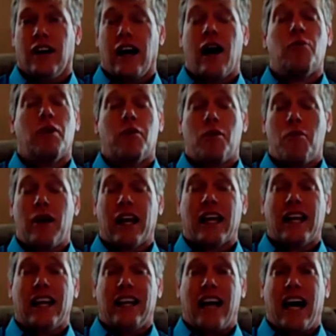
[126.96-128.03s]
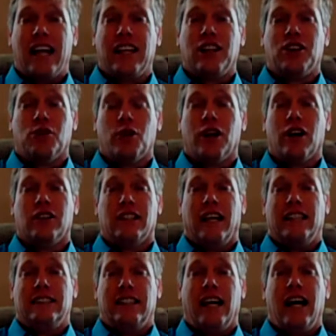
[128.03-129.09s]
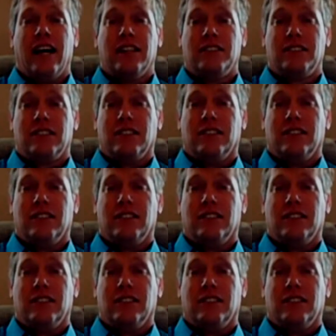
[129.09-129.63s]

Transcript: I remember making a 93 on that test.